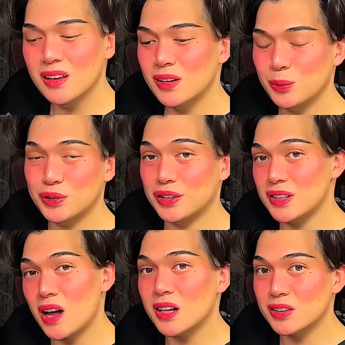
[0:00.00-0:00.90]
which is
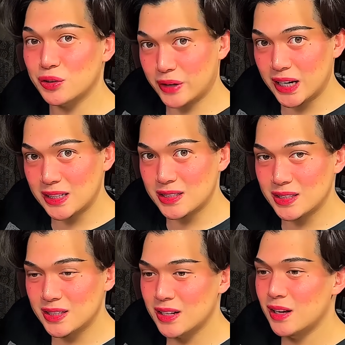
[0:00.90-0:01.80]
not great.
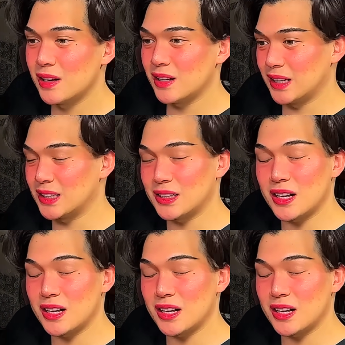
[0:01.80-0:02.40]
It's